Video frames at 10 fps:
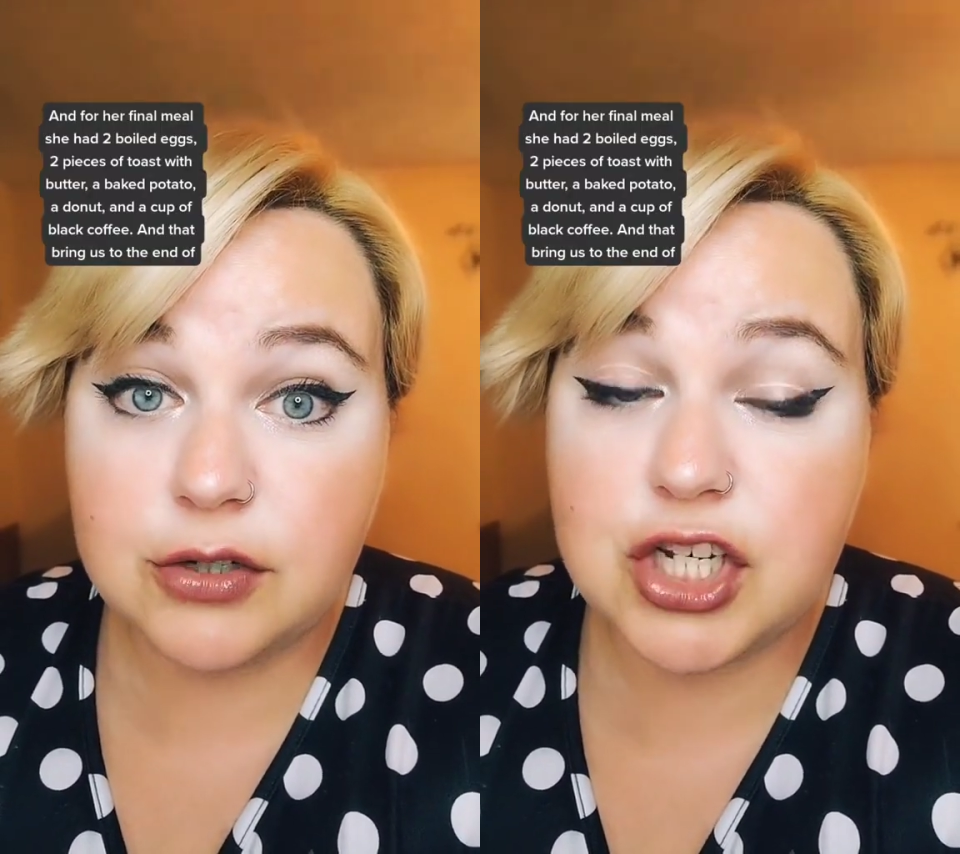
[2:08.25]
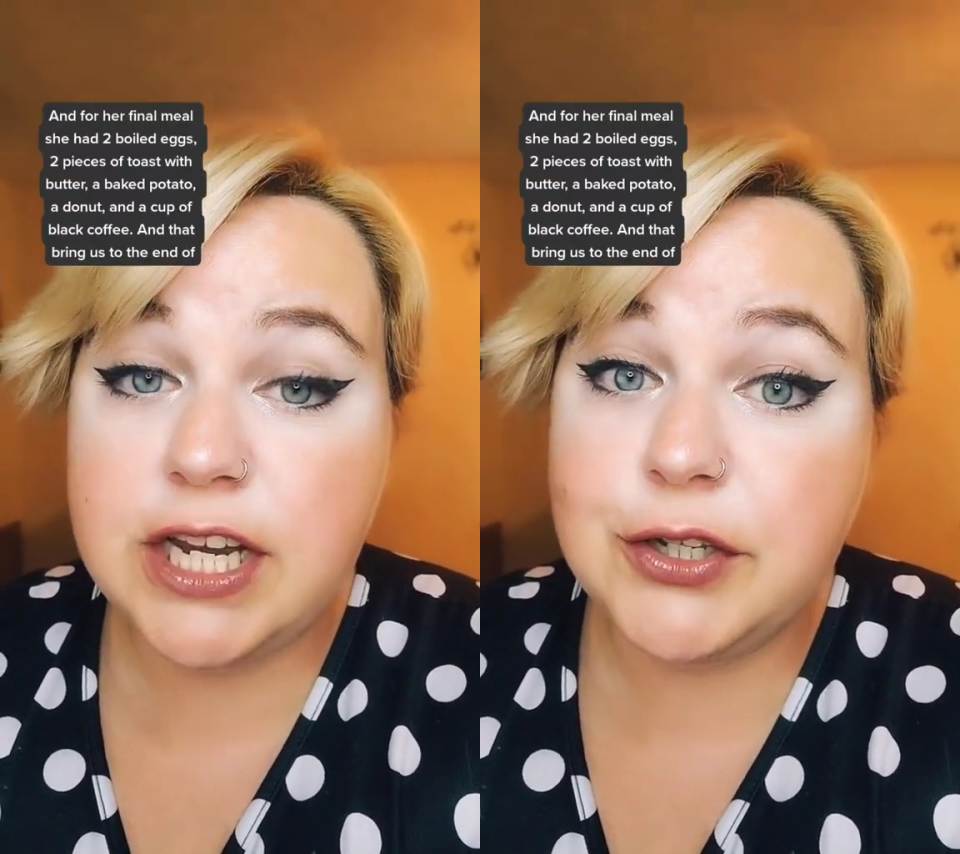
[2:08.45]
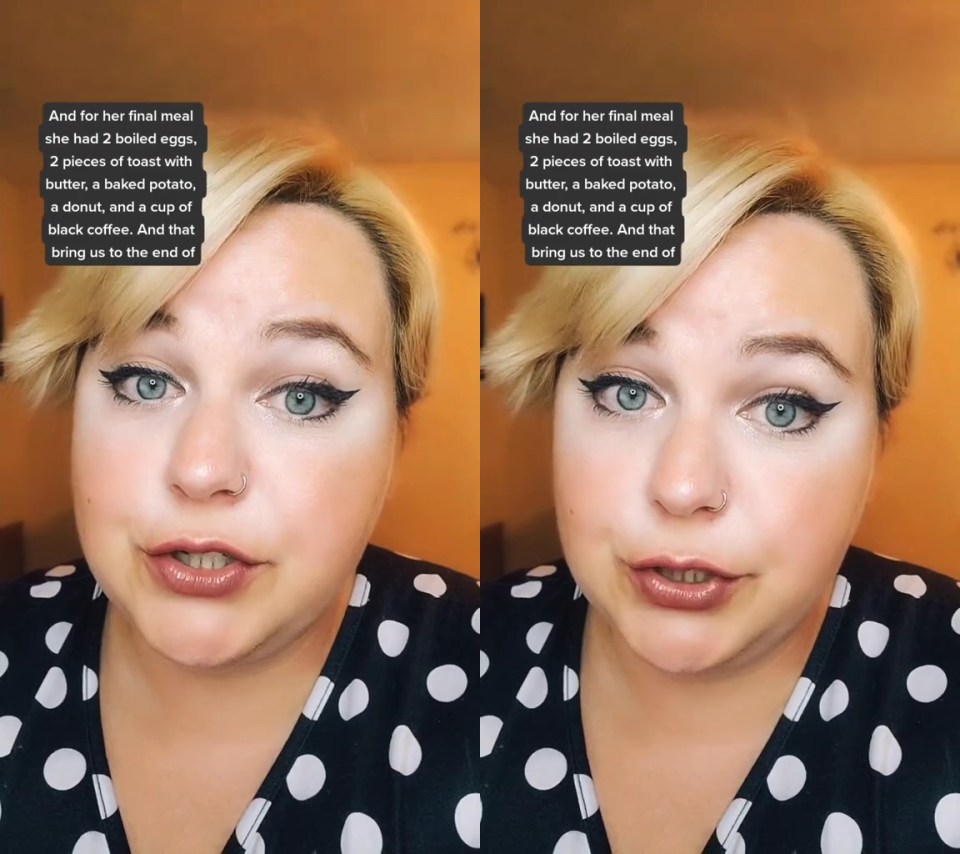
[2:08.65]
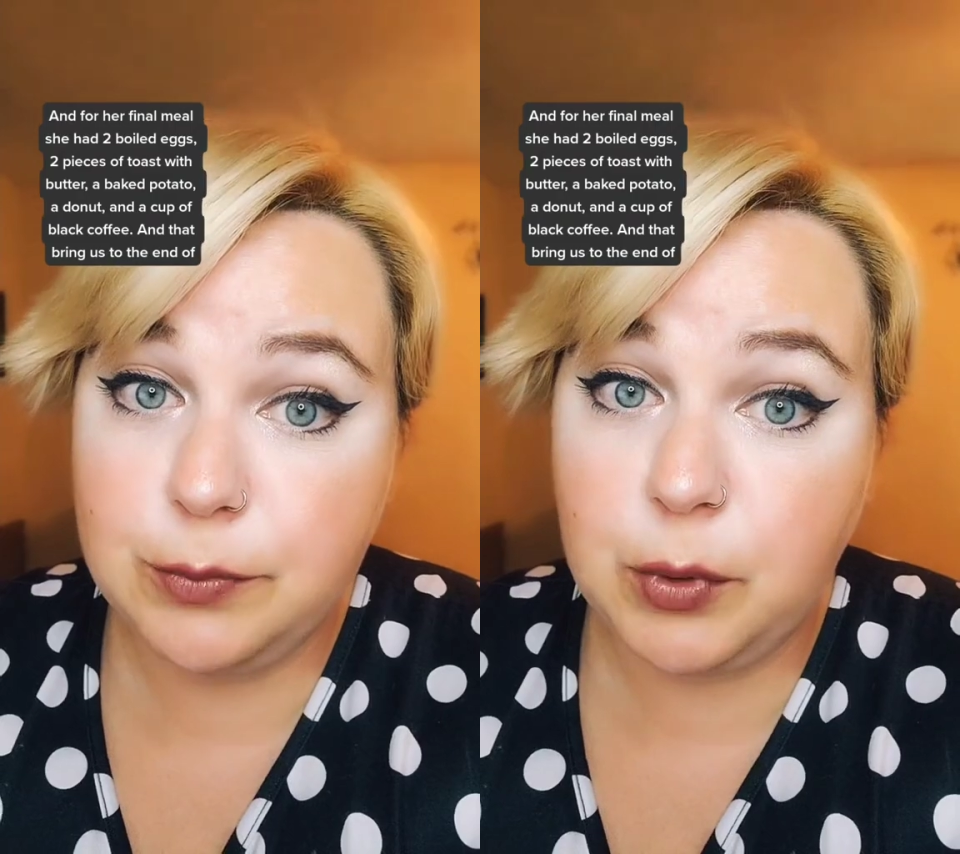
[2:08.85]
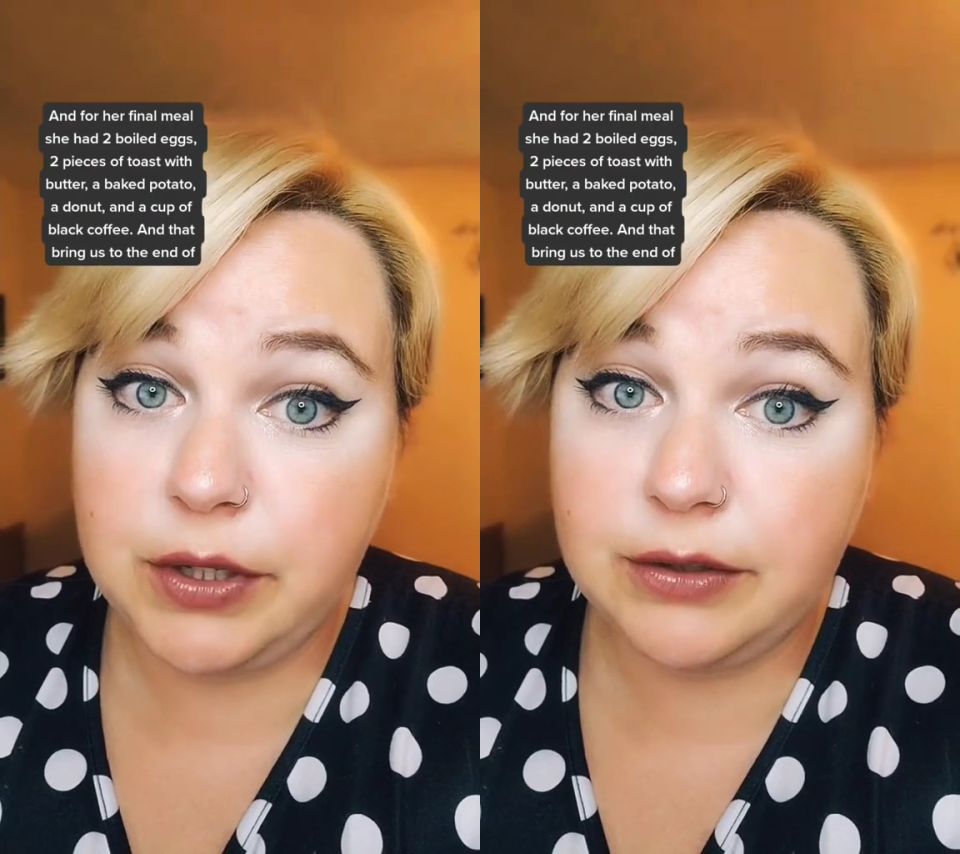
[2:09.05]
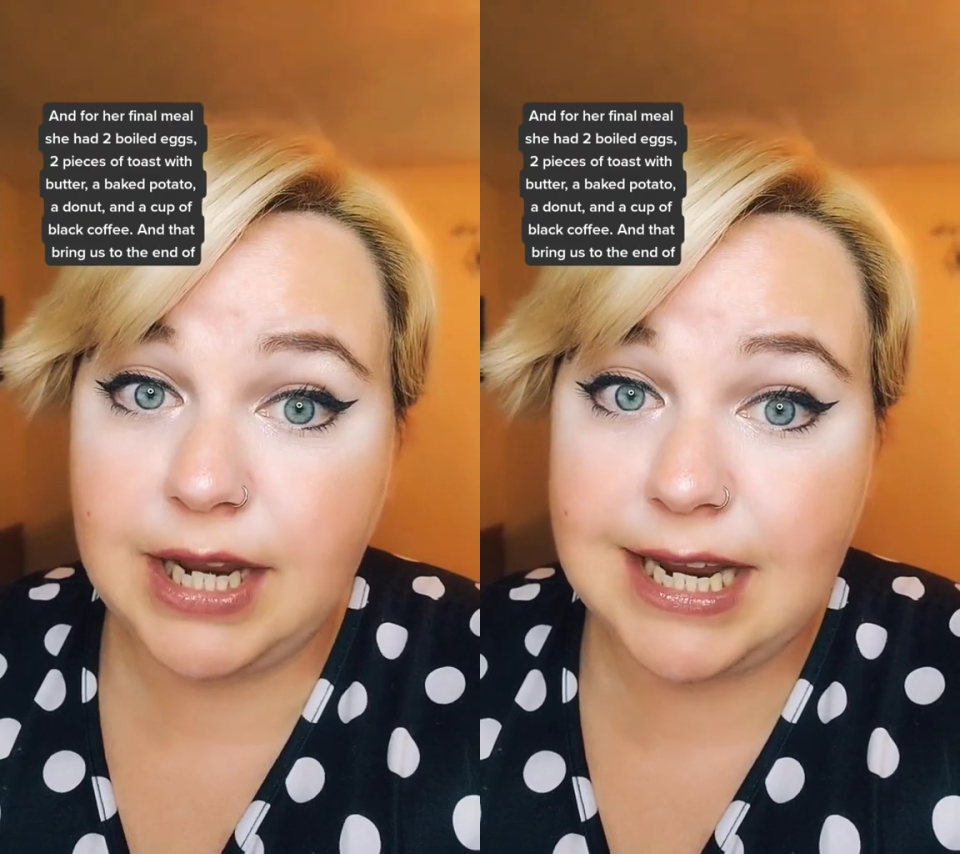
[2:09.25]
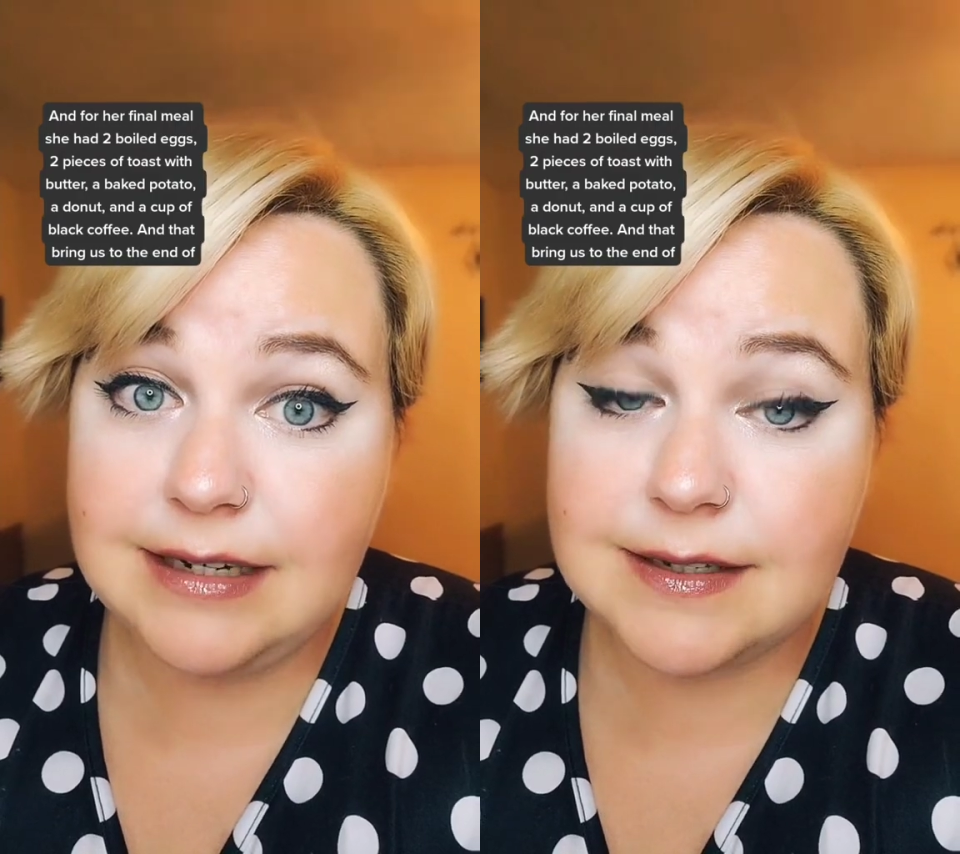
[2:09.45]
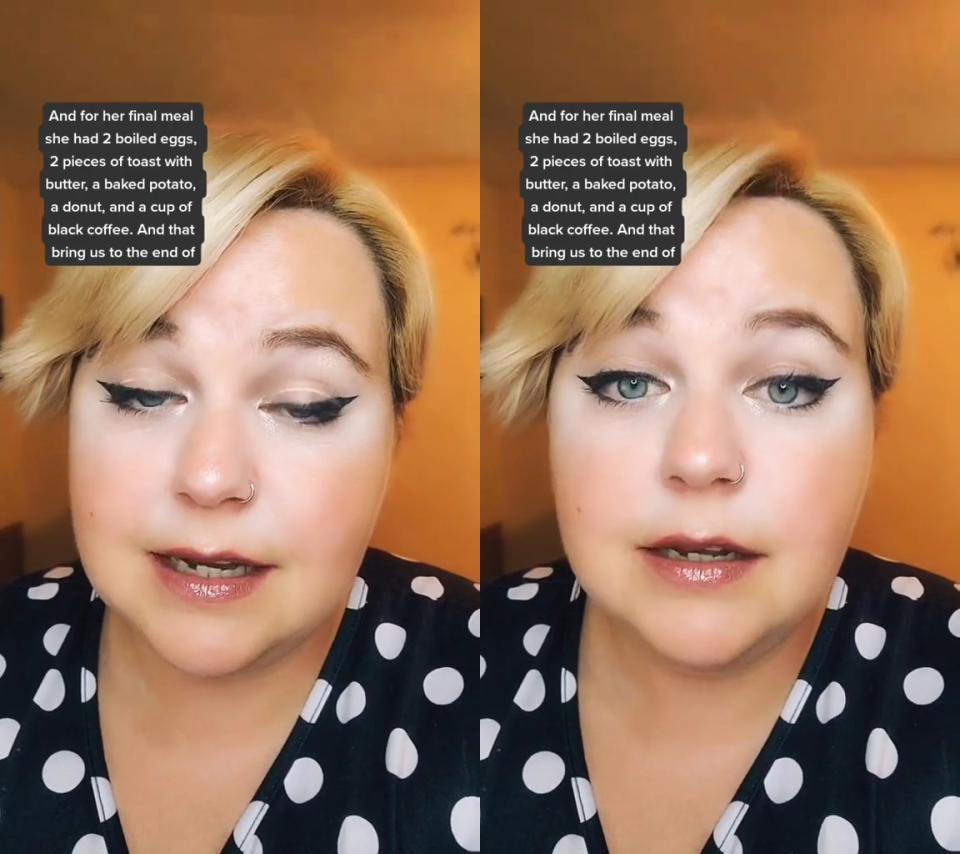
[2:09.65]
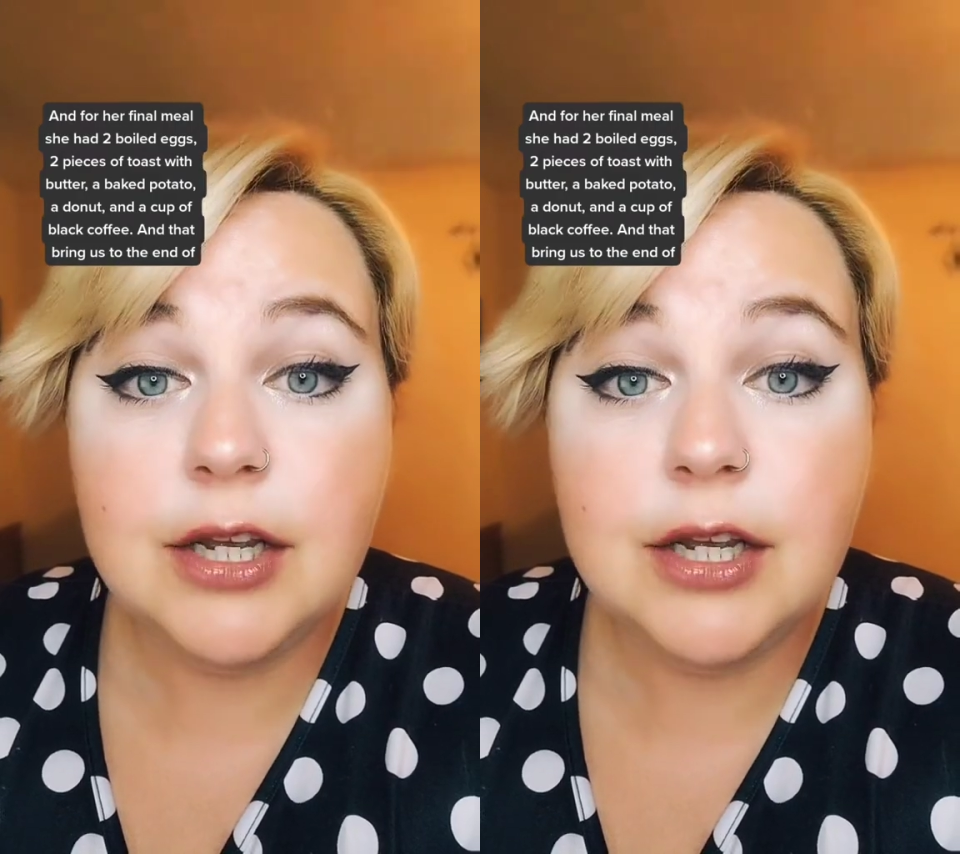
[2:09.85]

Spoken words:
she had 2 boiled eggs,